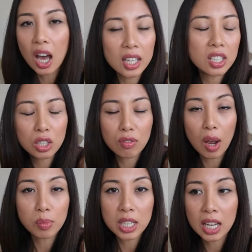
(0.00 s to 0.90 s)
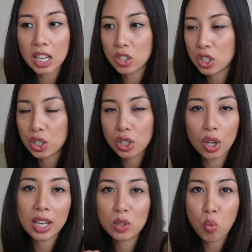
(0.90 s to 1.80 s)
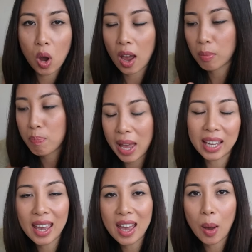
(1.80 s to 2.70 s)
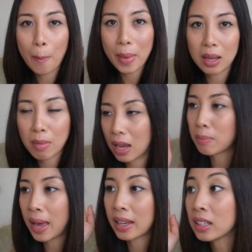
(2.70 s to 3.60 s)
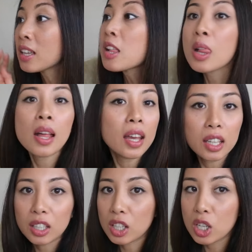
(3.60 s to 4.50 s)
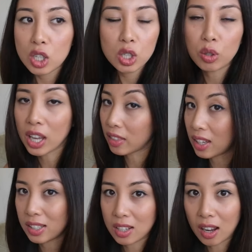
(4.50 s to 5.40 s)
Uninterrupted, just solid work, bang it out, bang, bang, bang. You'll get things